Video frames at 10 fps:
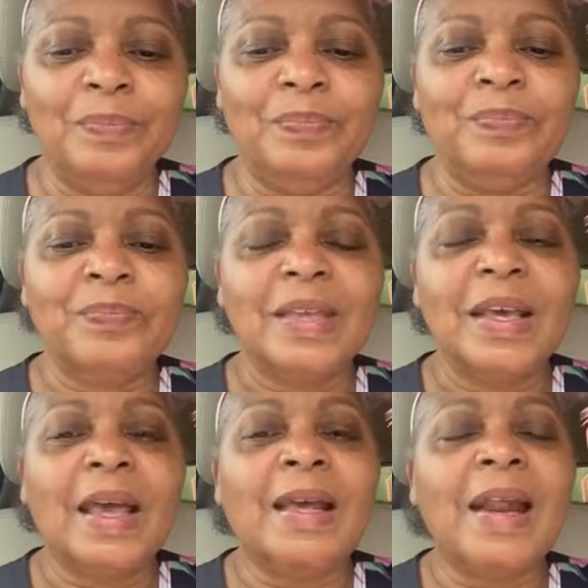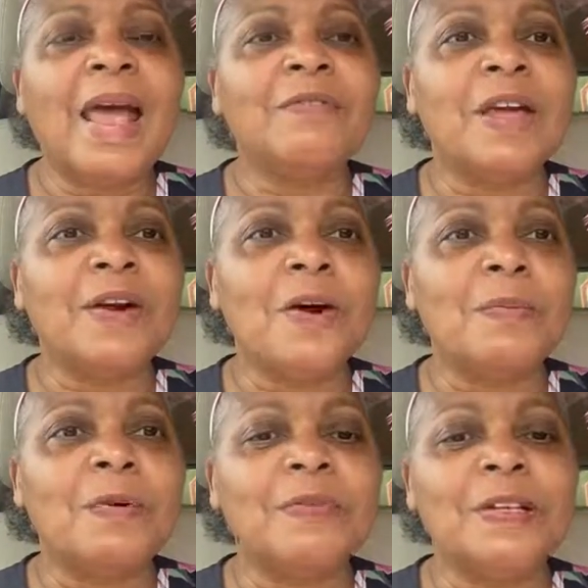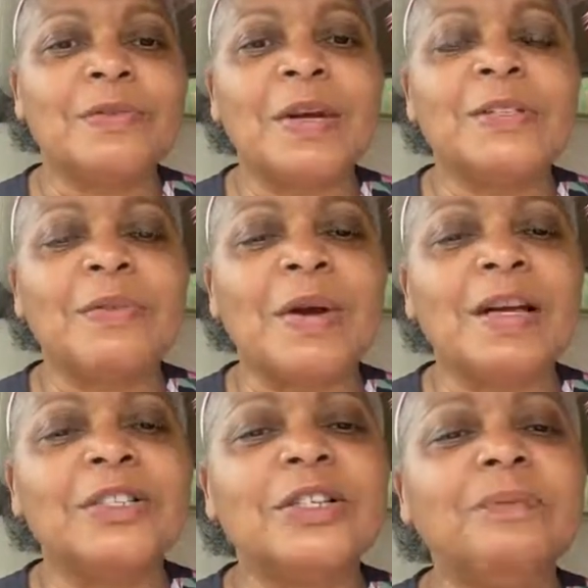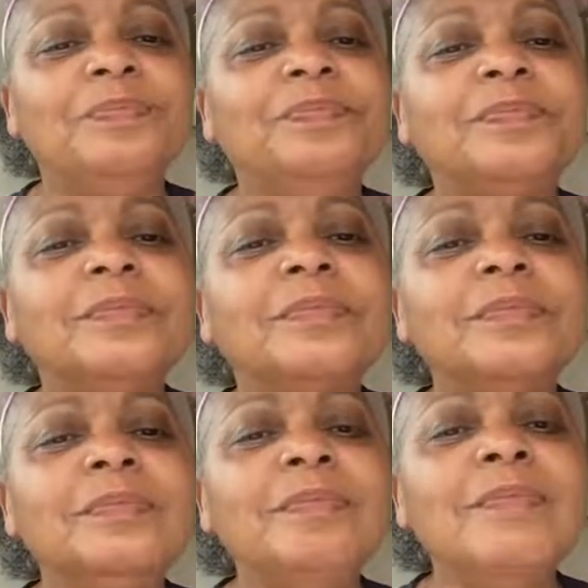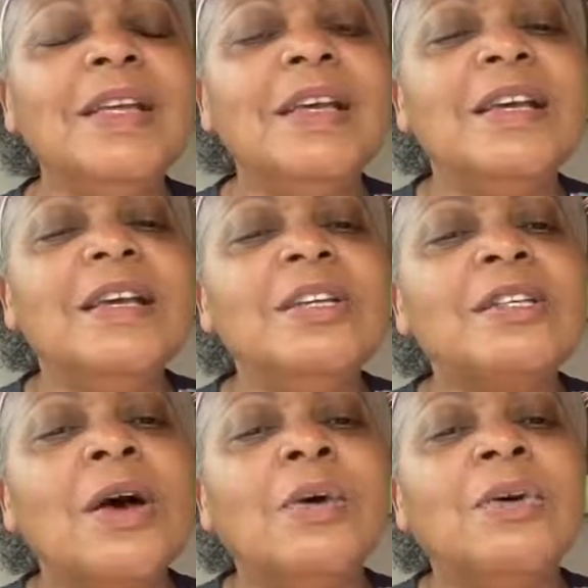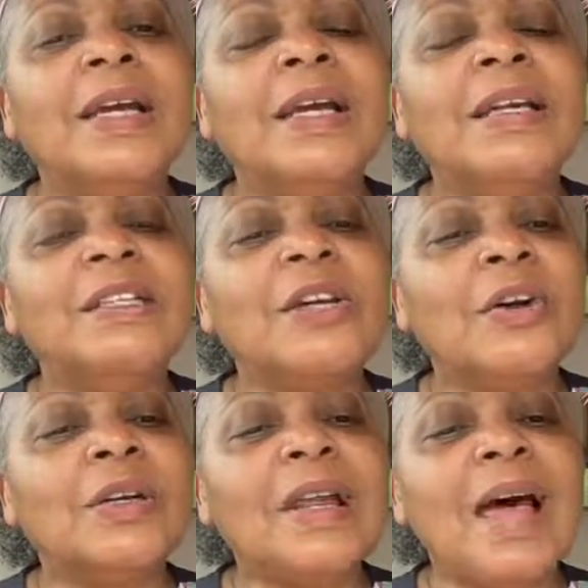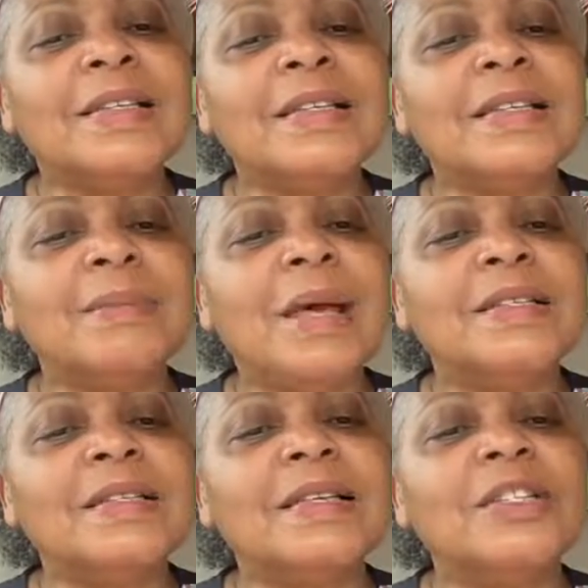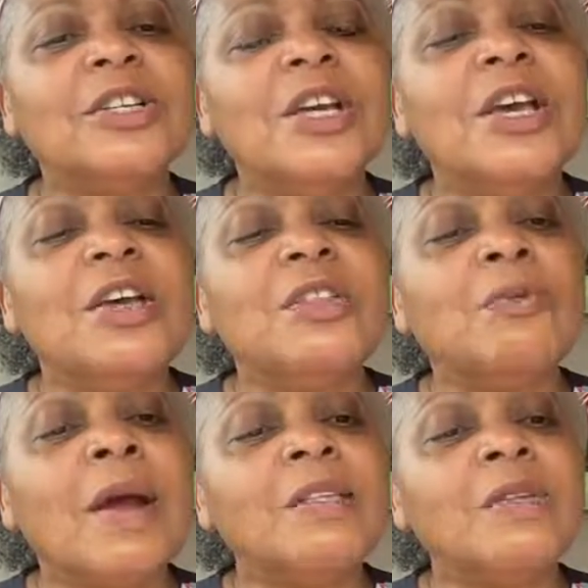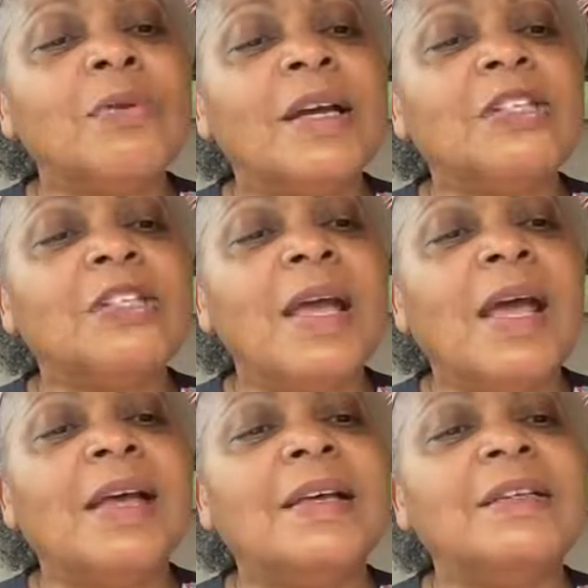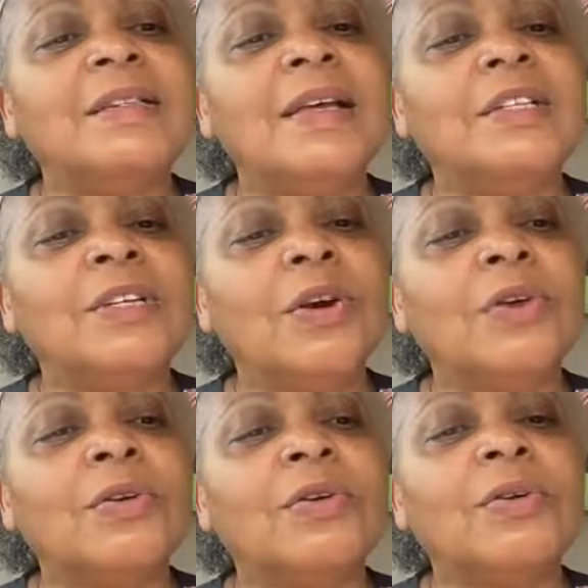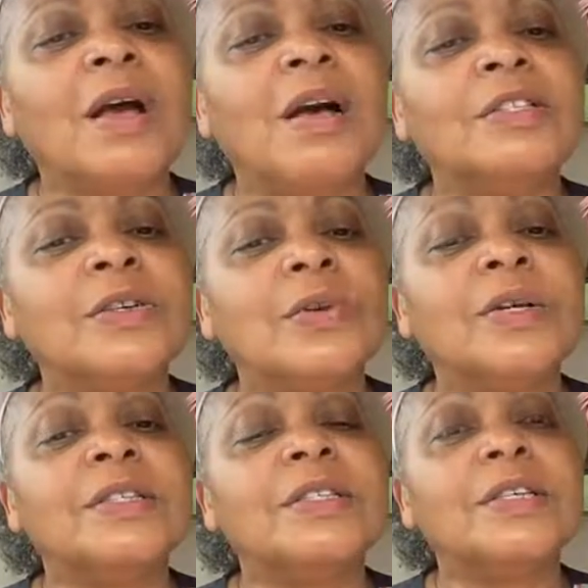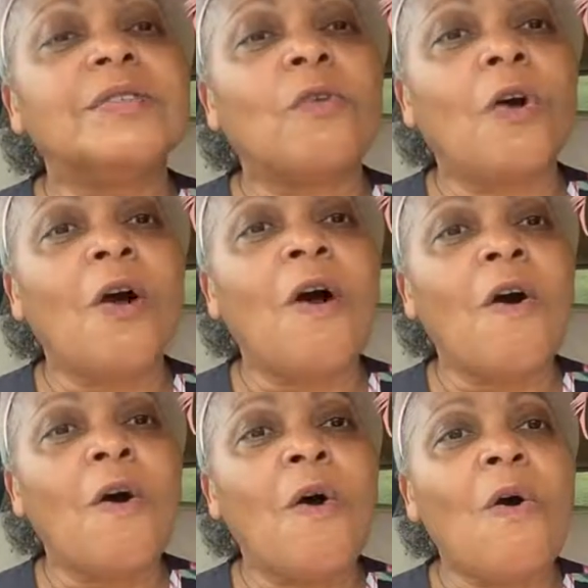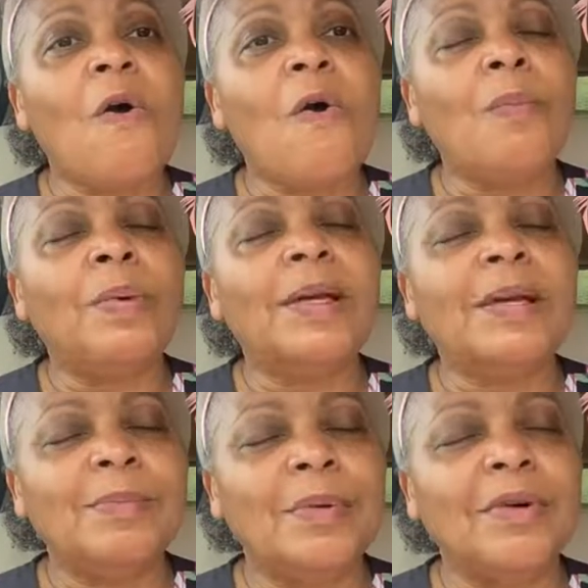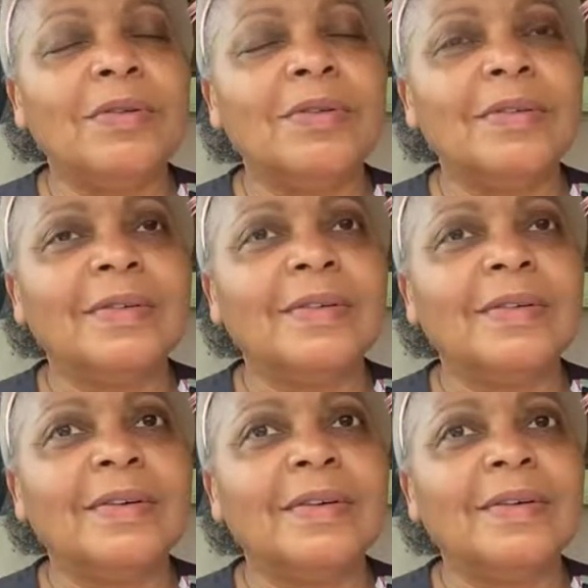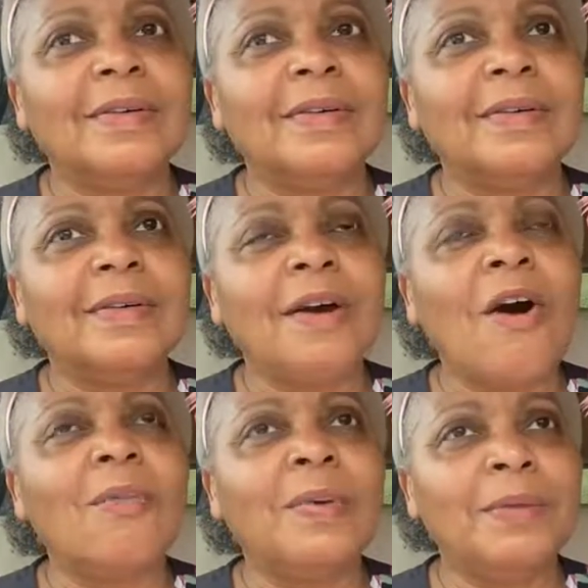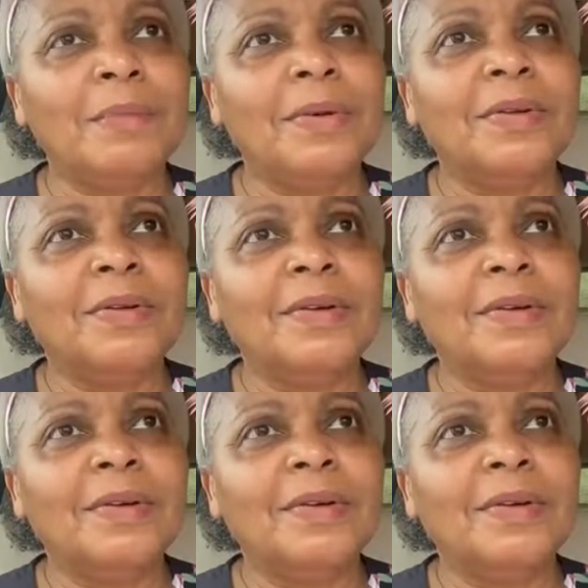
and have that hope of his resurrection. So in internalizing the message, the resurrection has eternal consequences for all people. All people